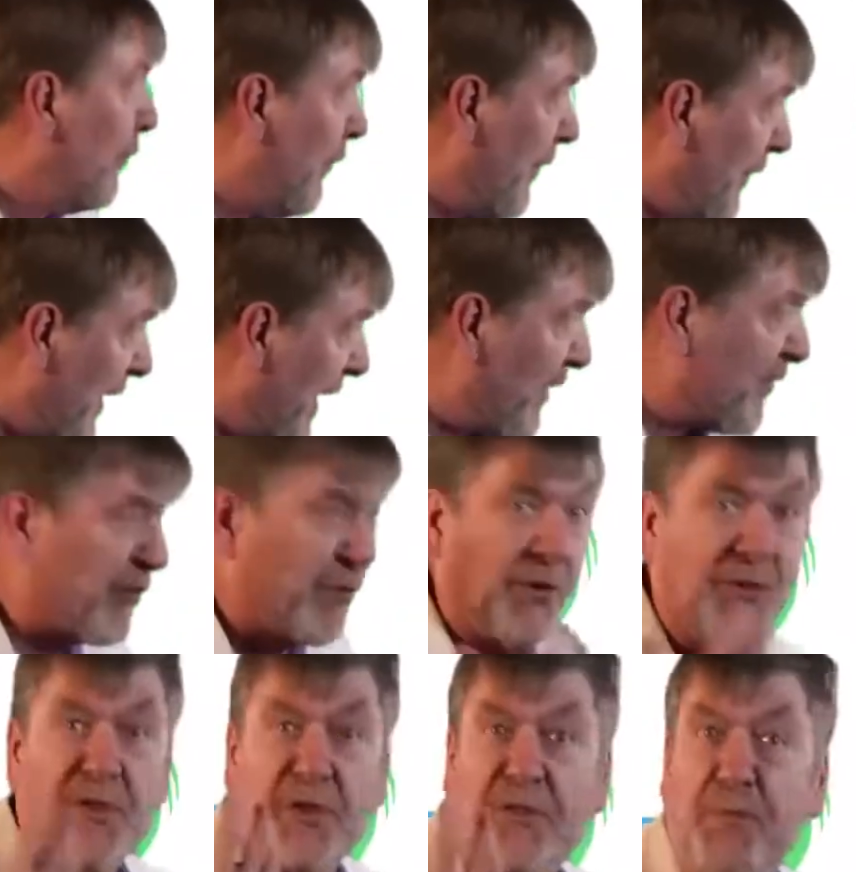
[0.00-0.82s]
And that's
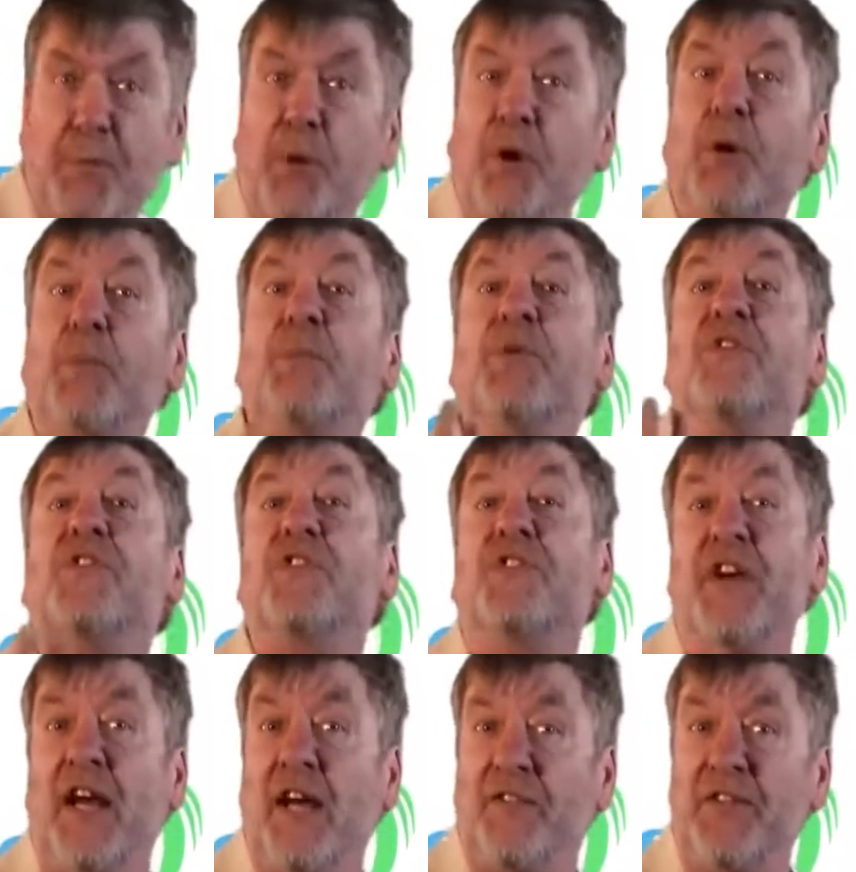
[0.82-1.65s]
what the purpose
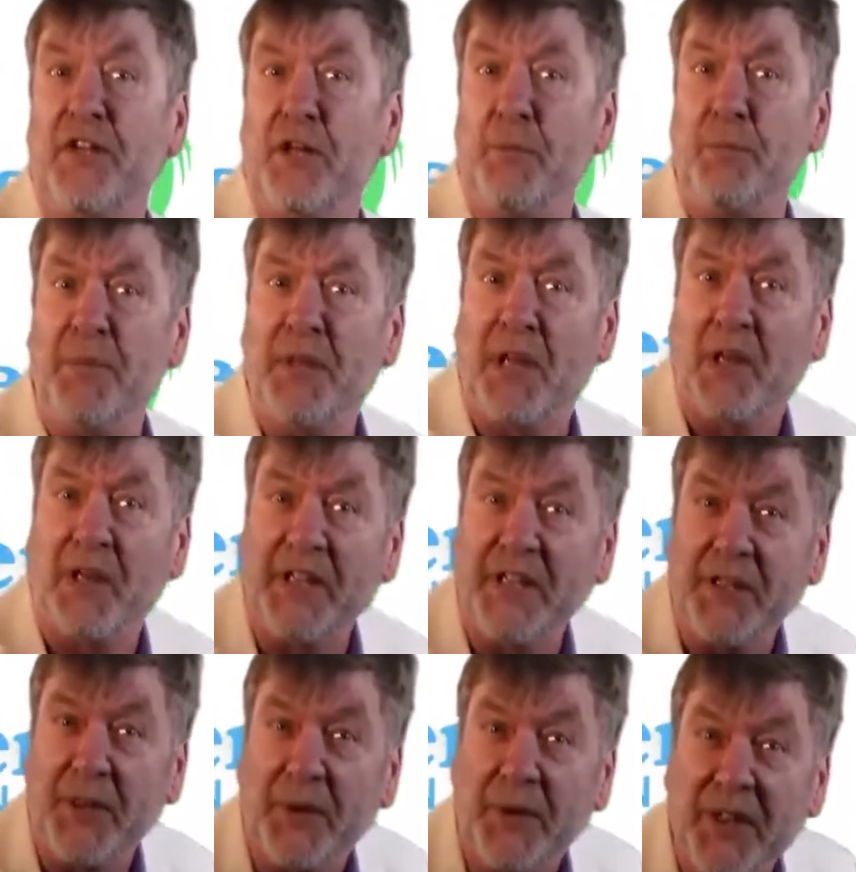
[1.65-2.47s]
of having a middle
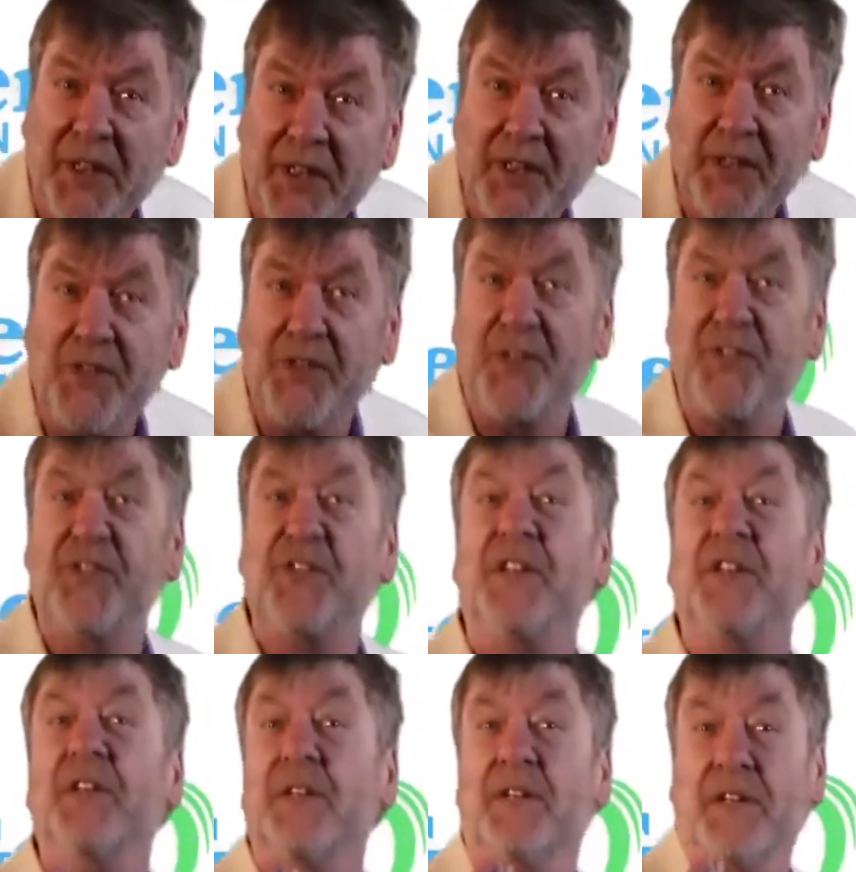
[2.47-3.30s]
ear is
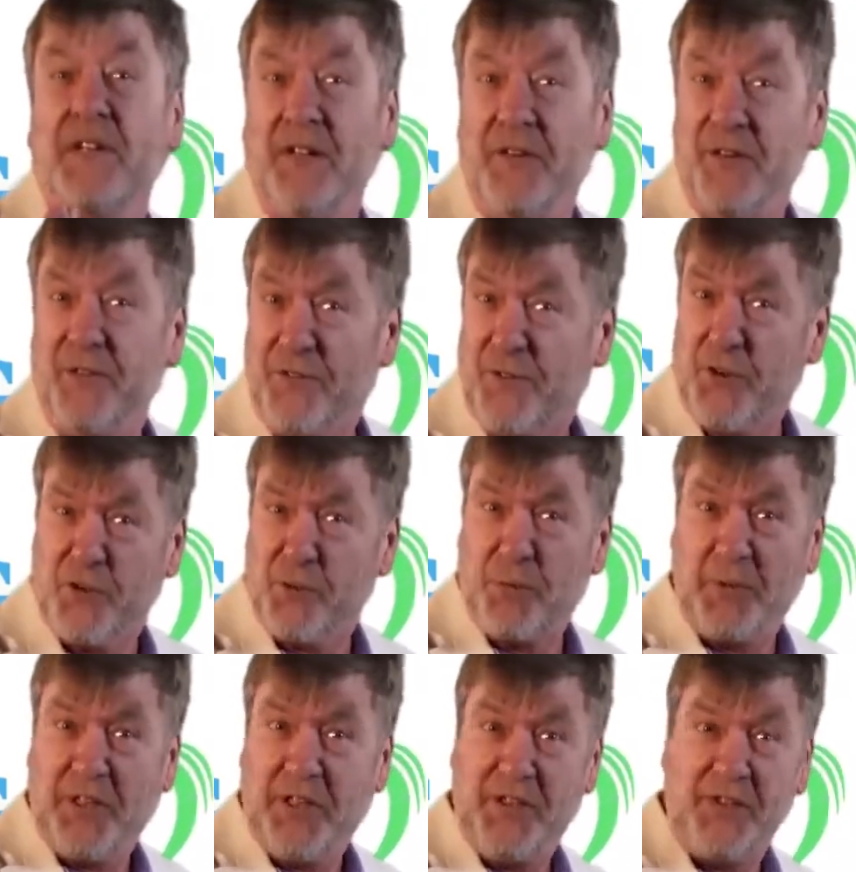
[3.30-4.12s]
in the
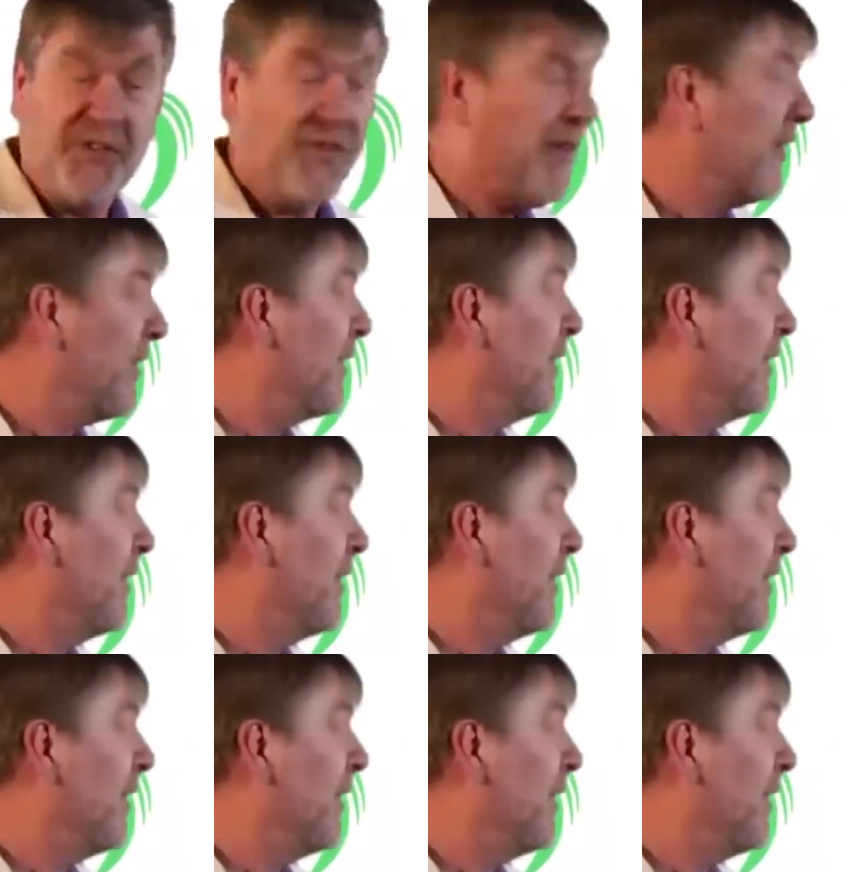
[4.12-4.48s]
first place.